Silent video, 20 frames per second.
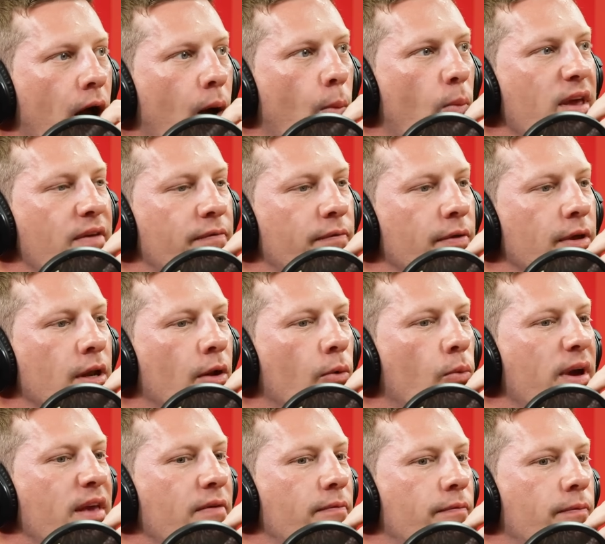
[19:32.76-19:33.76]
And
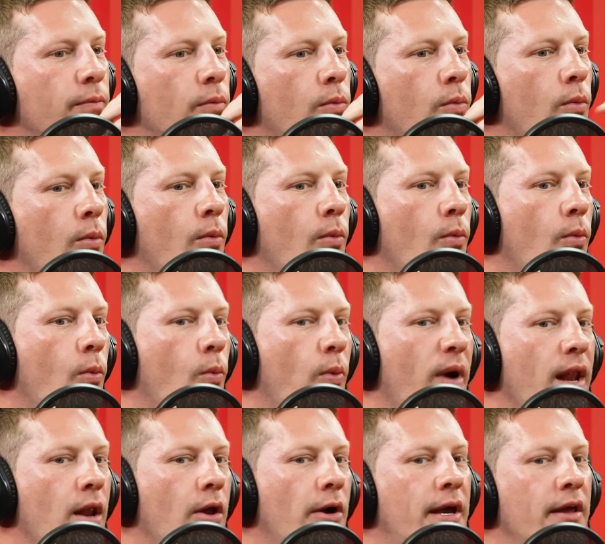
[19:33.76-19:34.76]

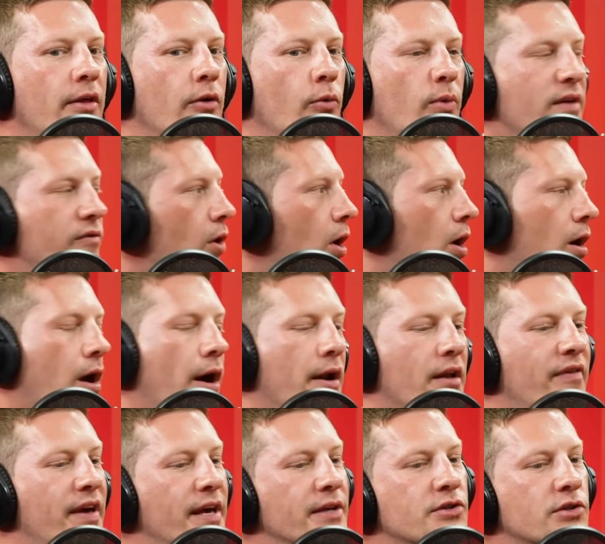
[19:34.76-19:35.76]
we're lucky that we've got a
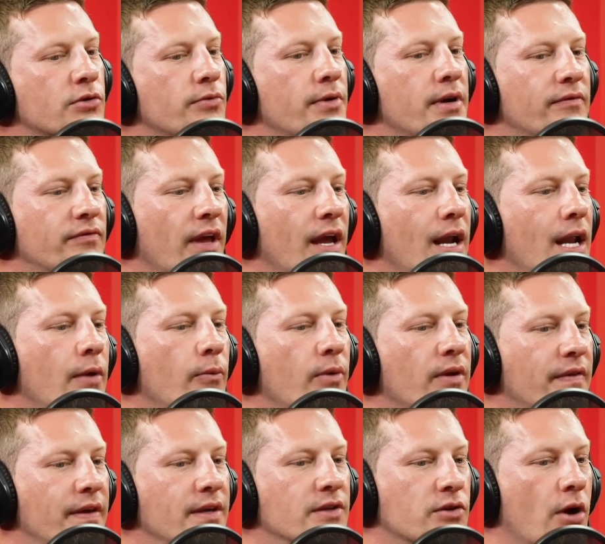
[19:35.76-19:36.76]
kind of history of dealing
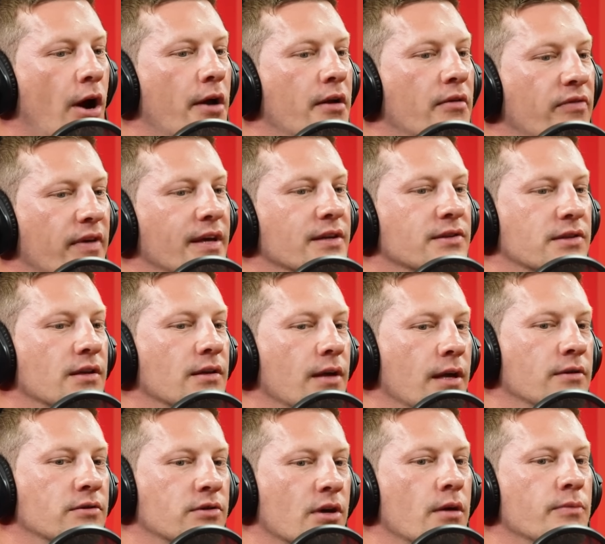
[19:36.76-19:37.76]
with these kind of things
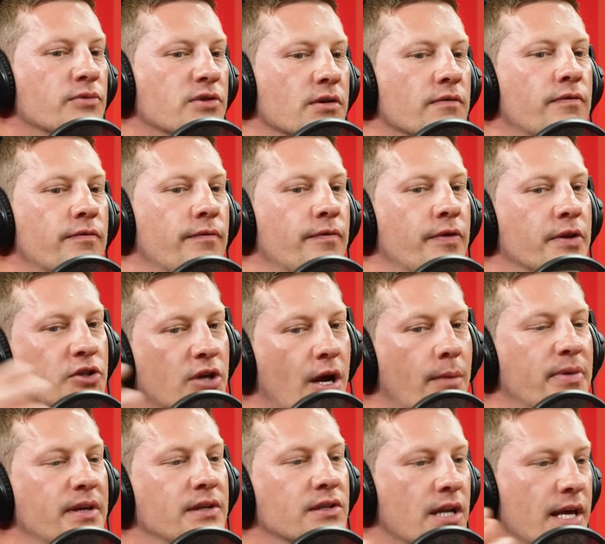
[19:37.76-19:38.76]
in terms of the
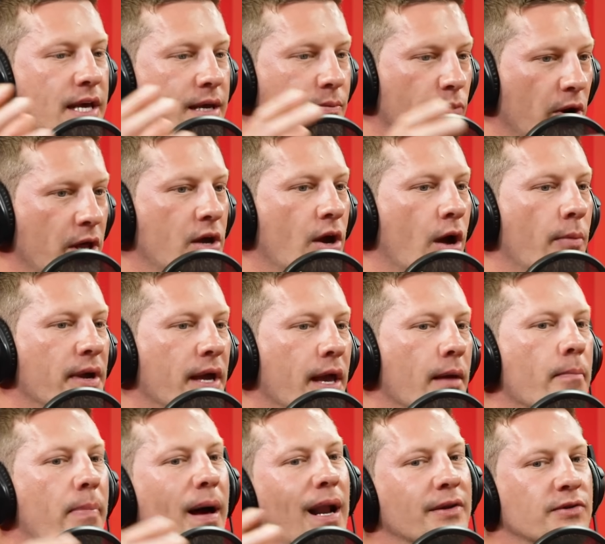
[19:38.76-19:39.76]
Champions League money coming
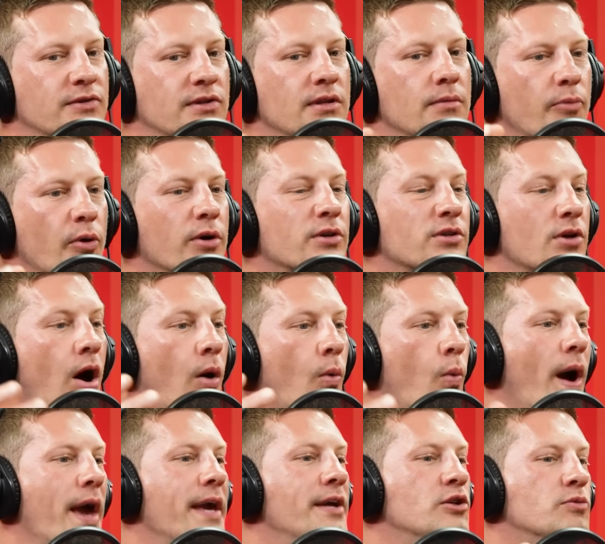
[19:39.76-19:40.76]
in, balancing the books. Our
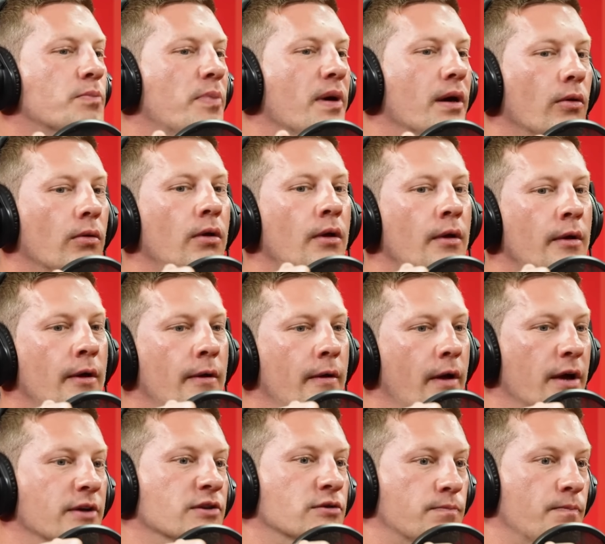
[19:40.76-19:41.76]
wage bill
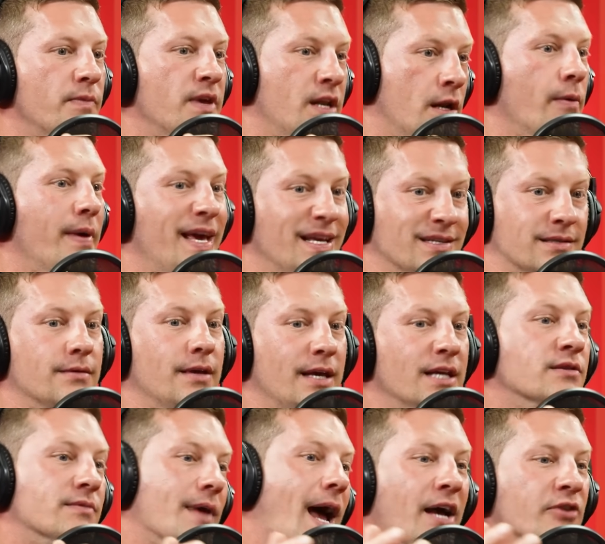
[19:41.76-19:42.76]
is
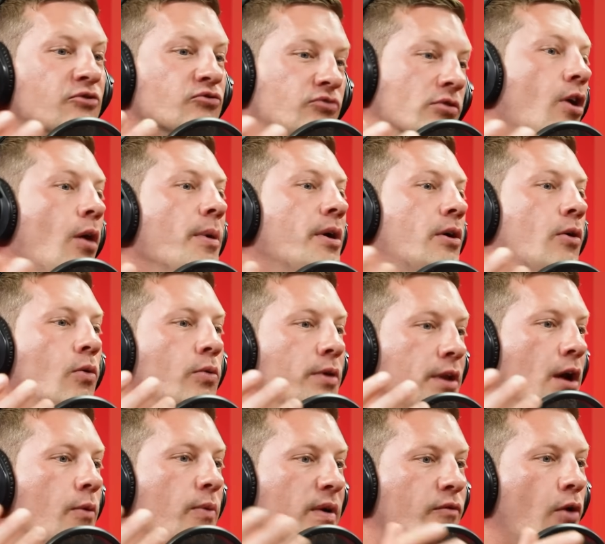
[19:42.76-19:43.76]
astronomical.
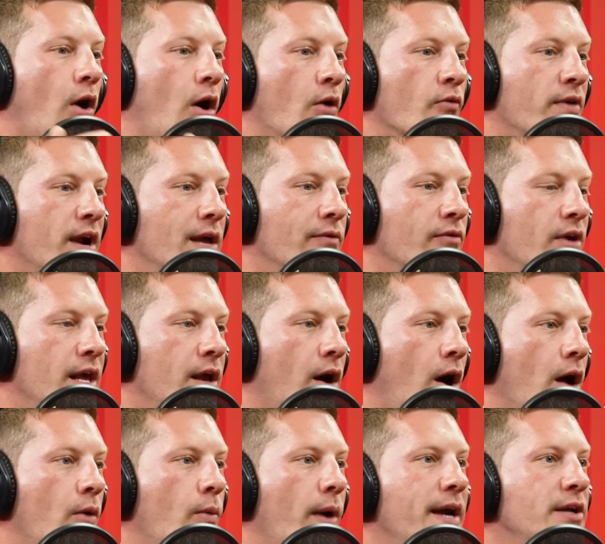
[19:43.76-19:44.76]
We've got a really, really
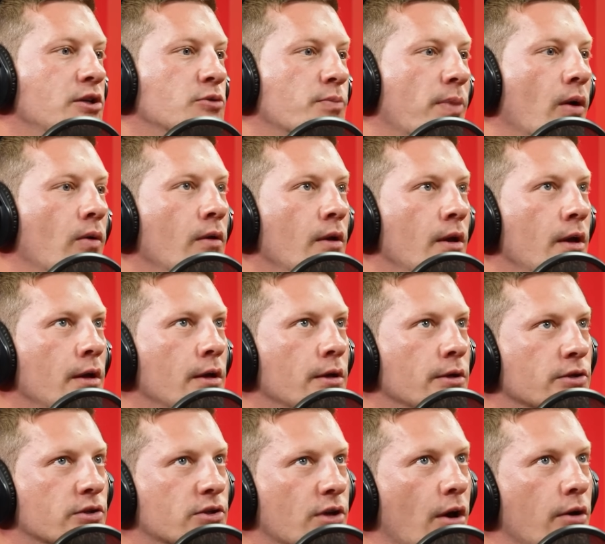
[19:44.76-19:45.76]
high wage bill.
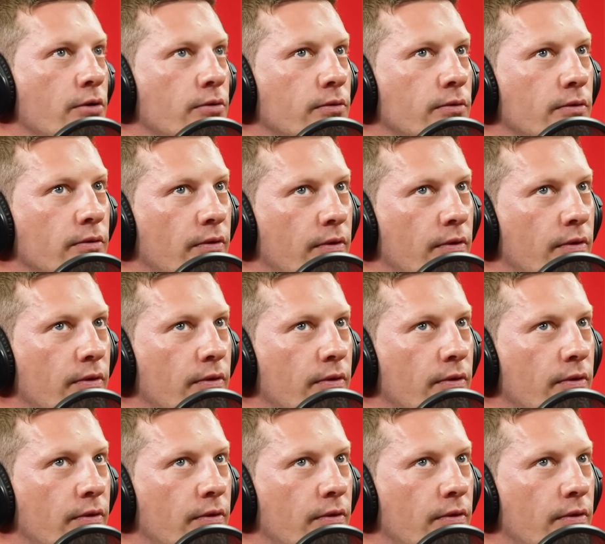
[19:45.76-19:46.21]
So